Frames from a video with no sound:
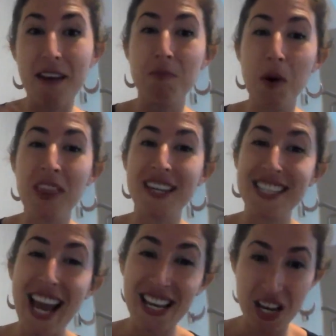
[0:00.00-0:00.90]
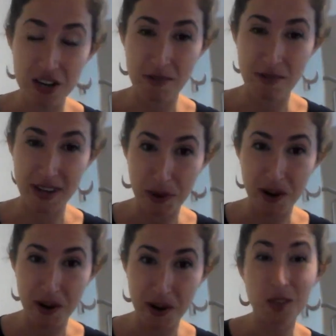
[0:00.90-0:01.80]
have more than 10 years of
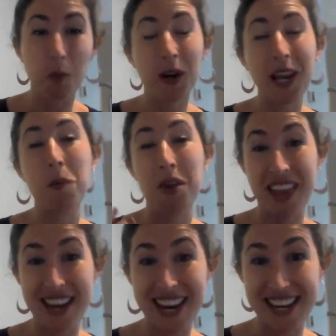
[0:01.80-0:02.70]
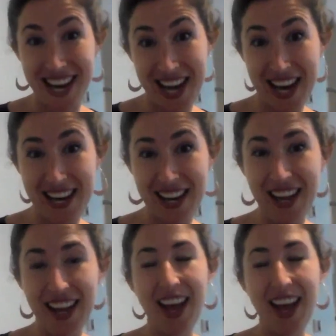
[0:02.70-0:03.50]
experience working within ECD.